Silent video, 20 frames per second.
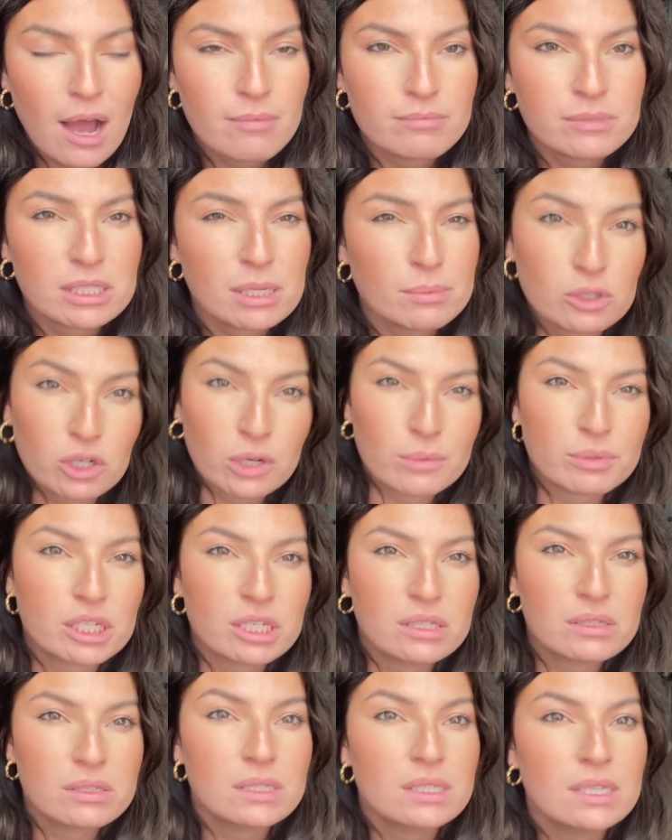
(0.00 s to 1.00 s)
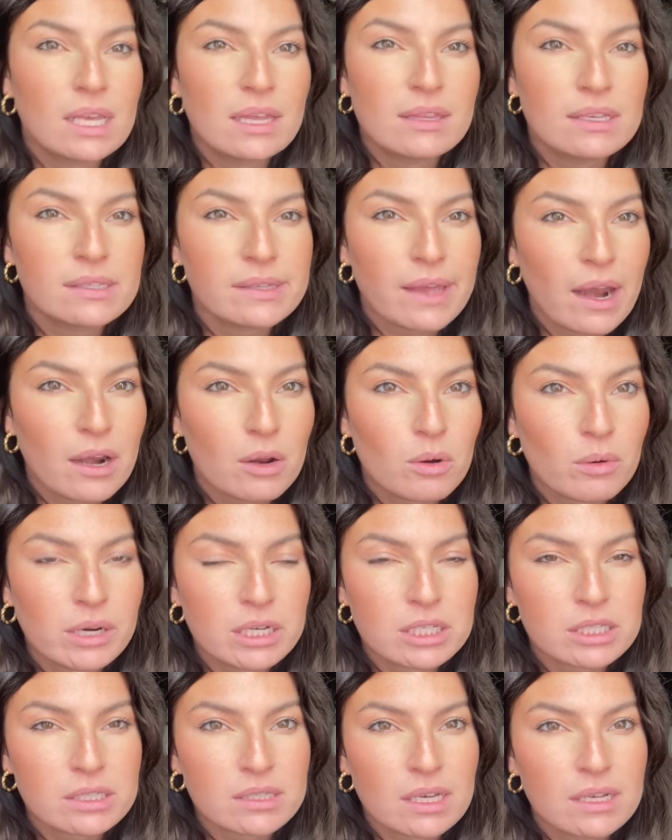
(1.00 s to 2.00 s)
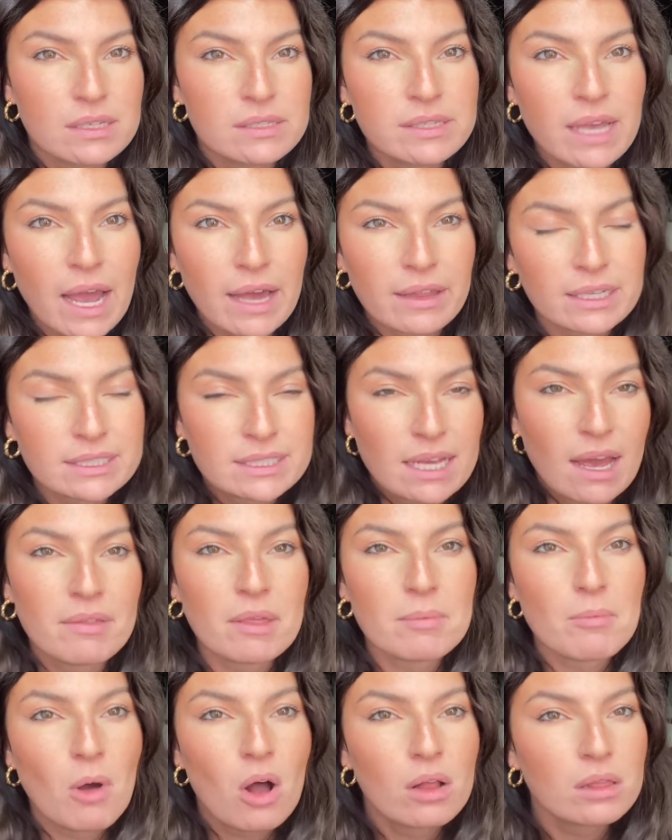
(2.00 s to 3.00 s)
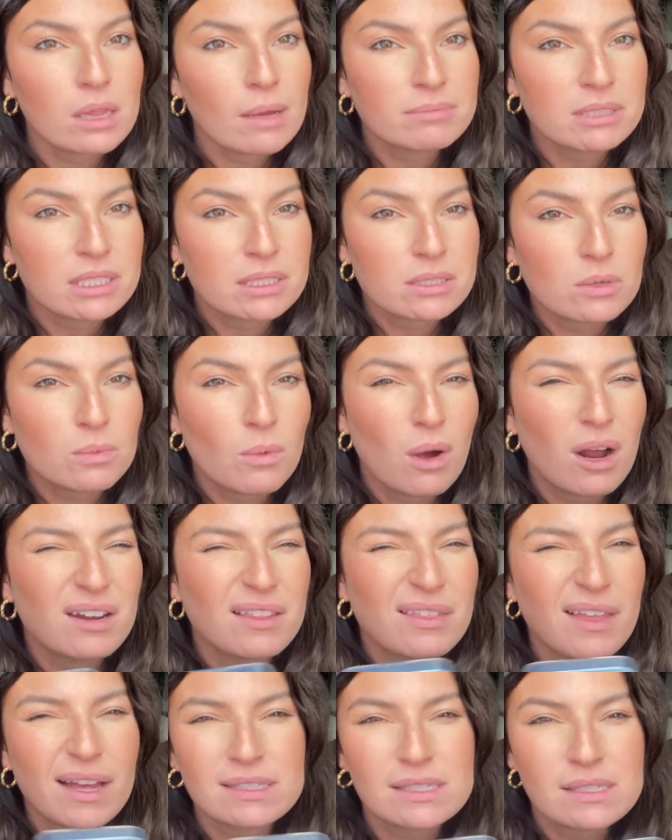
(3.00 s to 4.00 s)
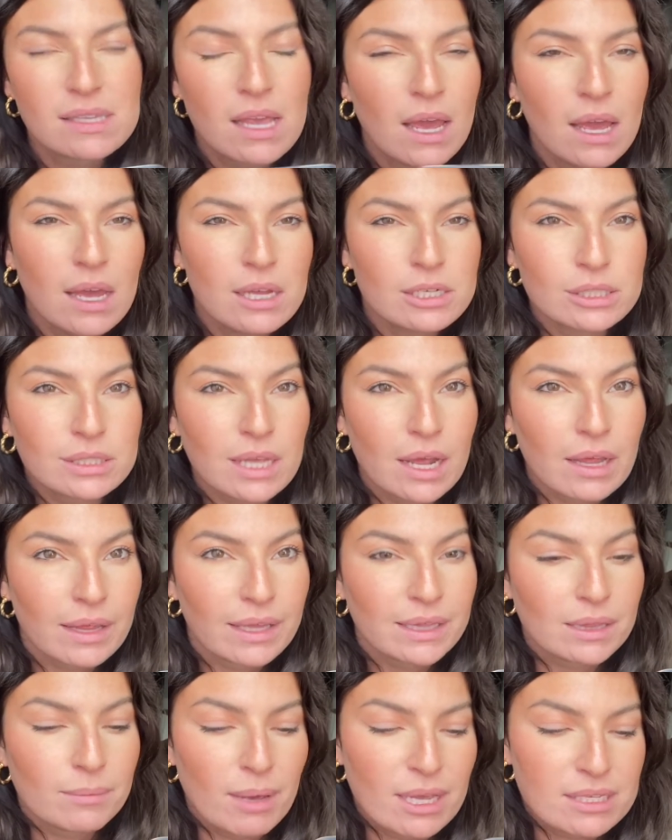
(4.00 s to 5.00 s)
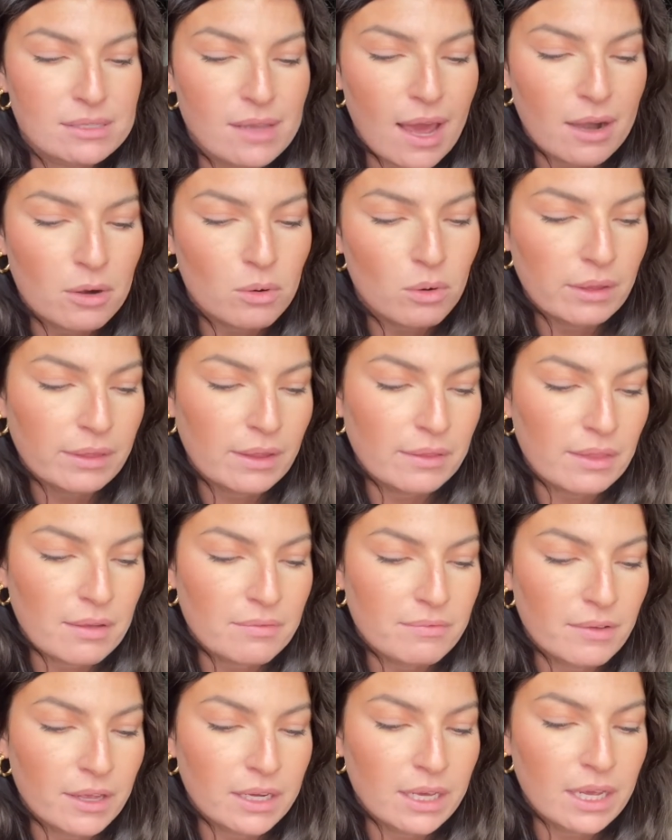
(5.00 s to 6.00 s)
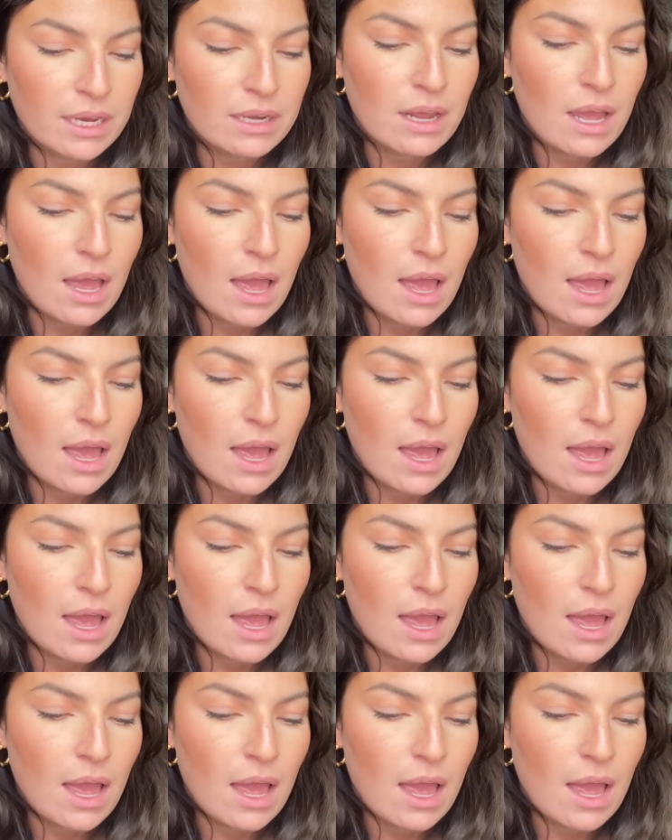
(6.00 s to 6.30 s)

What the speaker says: subscriptions in this category just because I like to have them all lumped into one, and that's just kind of like the best category that they fit in.